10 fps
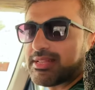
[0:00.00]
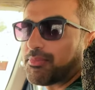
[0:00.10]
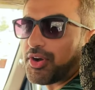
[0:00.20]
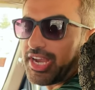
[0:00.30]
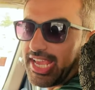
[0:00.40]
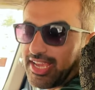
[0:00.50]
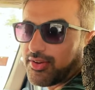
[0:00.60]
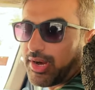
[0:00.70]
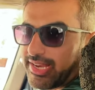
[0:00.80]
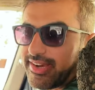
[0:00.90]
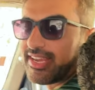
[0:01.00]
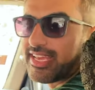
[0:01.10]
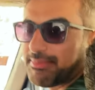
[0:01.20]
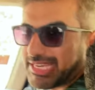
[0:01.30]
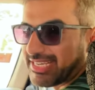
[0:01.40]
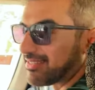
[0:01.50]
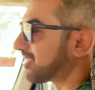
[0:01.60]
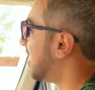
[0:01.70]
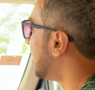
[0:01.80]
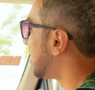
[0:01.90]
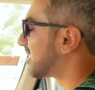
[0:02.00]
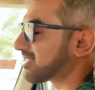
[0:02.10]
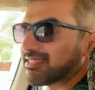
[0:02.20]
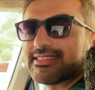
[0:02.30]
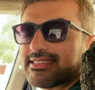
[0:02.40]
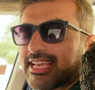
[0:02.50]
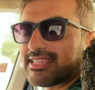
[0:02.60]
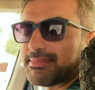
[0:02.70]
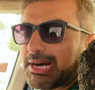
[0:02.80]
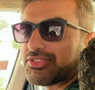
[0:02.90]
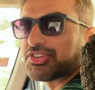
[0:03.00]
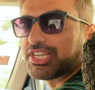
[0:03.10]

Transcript: in the morning quite early because it takes about